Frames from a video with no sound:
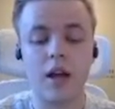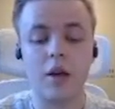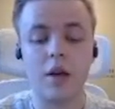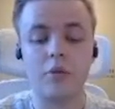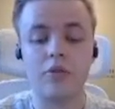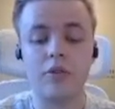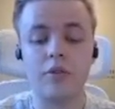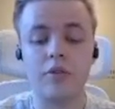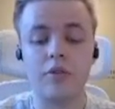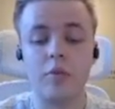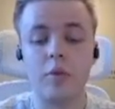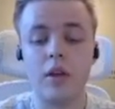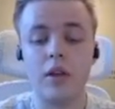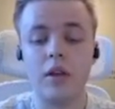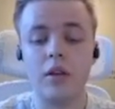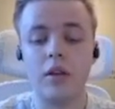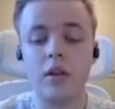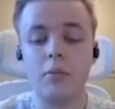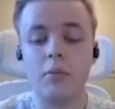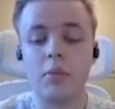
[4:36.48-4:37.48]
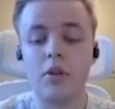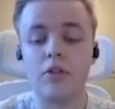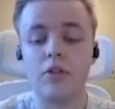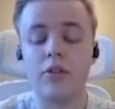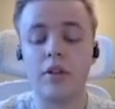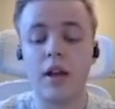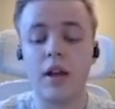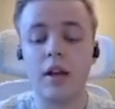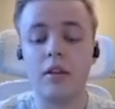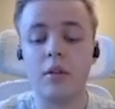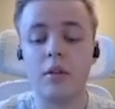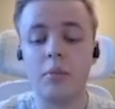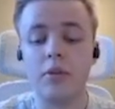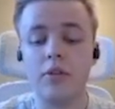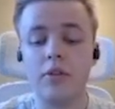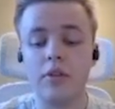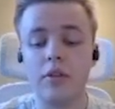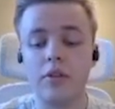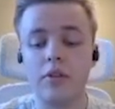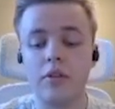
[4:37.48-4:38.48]
hours of the week, and because of that, the
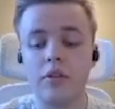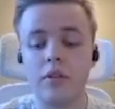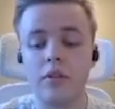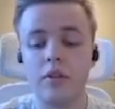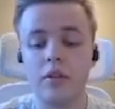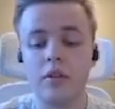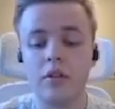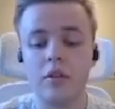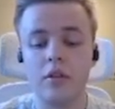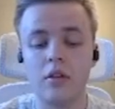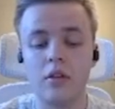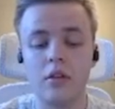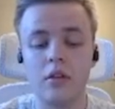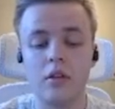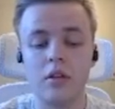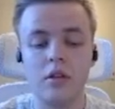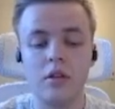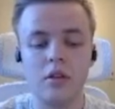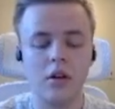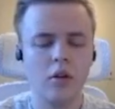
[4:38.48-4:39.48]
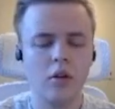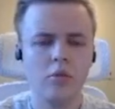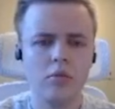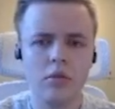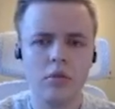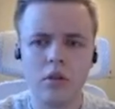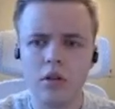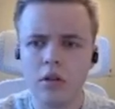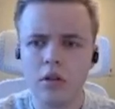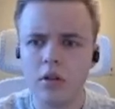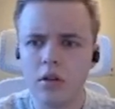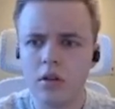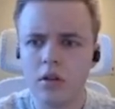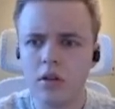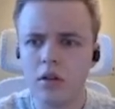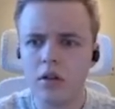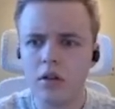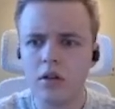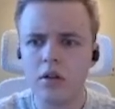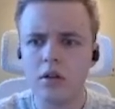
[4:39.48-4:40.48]
busiest. Oh!
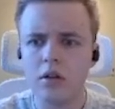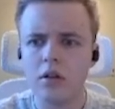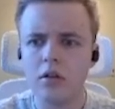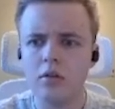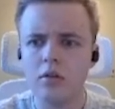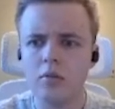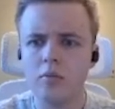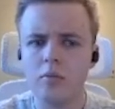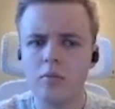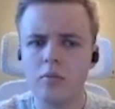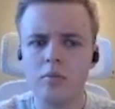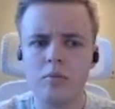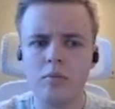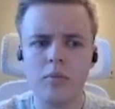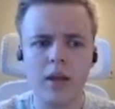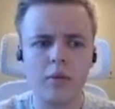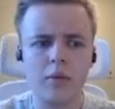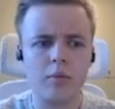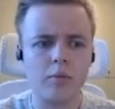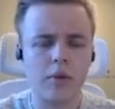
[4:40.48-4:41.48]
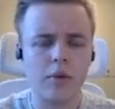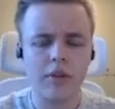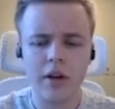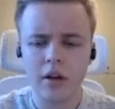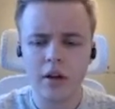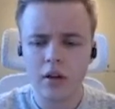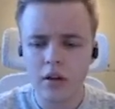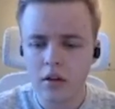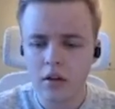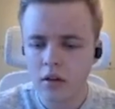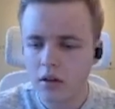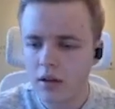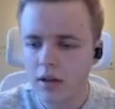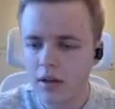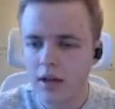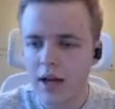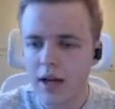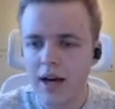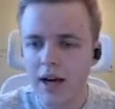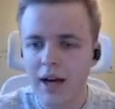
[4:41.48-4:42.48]
Wait, what did
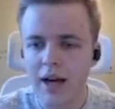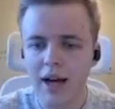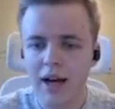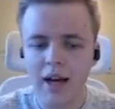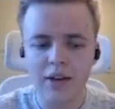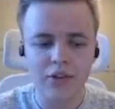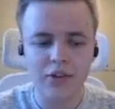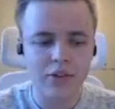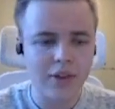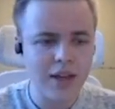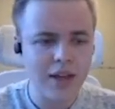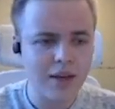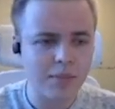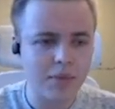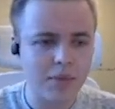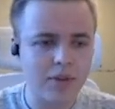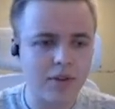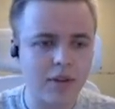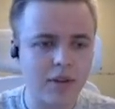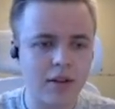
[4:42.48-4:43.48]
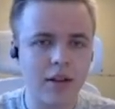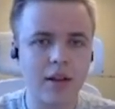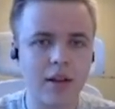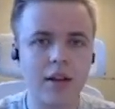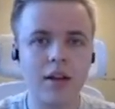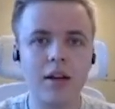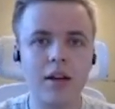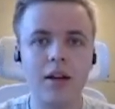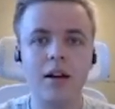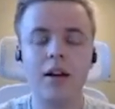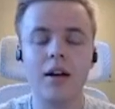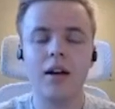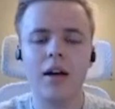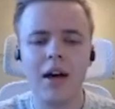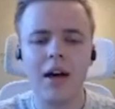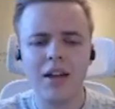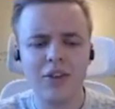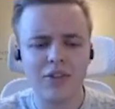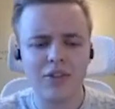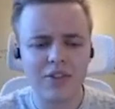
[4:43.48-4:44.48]
I skipped?
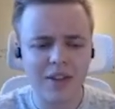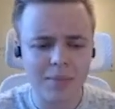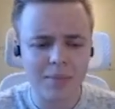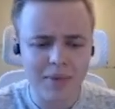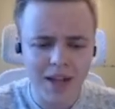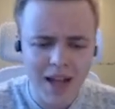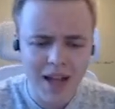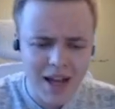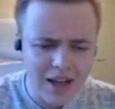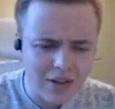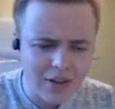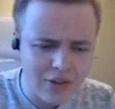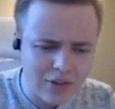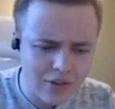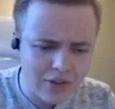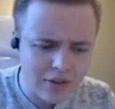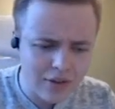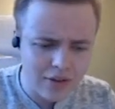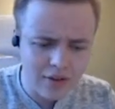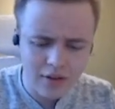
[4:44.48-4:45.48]
I just skipped lines.